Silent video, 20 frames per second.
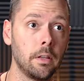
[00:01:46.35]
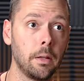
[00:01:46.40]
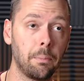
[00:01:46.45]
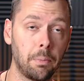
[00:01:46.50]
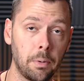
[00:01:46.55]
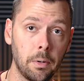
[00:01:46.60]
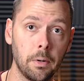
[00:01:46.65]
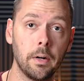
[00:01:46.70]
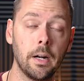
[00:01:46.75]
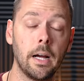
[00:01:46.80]
the
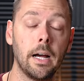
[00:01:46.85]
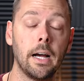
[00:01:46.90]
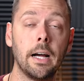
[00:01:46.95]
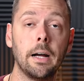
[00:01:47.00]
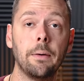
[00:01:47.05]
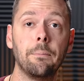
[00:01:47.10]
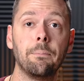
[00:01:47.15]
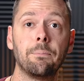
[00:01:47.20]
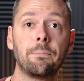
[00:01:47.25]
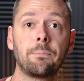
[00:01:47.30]
pr
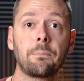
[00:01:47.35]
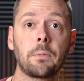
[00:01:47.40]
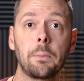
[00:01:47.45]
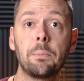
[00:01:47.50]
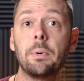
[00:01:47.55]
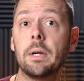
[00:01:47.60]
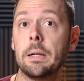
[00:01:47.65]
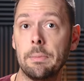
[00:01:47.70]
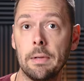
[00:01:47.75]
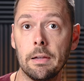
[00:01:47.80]
uh,
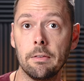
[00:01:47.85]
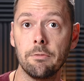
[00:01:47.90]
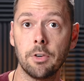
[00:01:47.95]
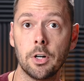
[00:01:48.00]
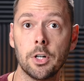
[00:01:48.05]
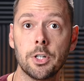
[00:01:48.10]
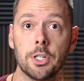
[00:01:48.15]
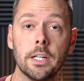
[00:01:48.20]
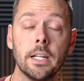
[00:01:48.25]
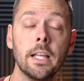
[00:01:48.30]
premium
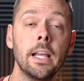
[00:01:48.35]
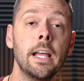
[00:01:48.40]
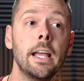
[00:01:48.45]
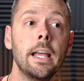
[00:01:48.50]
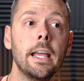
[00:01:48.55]
version.